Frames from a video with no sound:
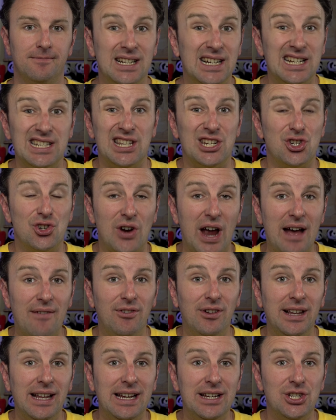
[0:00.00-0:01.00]
Because the
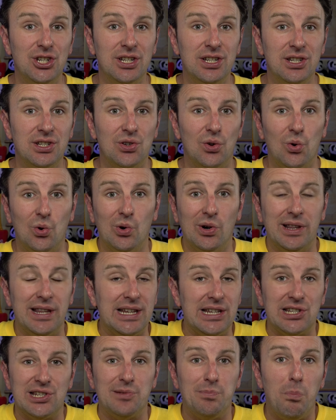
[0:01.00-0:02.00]
travel agents or
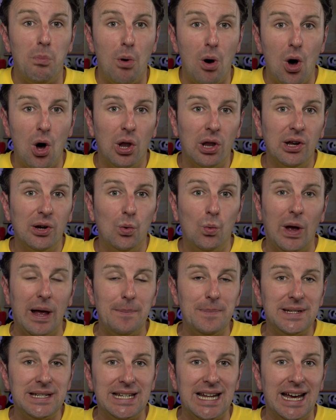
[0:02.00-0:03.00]
these smaller
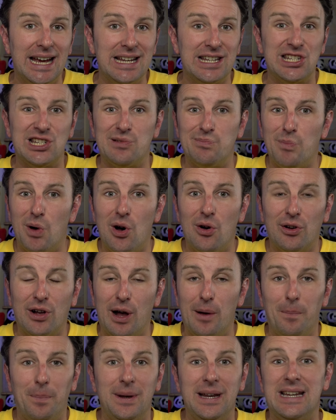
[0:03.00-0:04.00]
websites, small
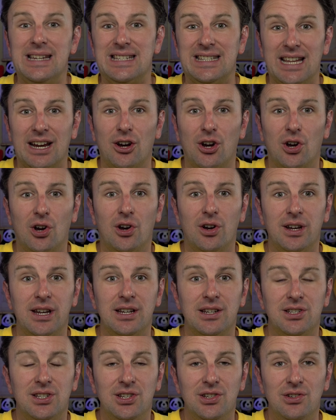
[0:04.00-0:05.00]
companies, they're
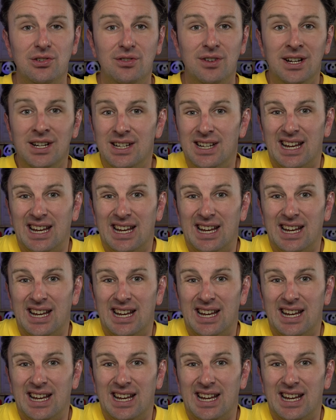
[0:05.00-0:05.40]
hurting too,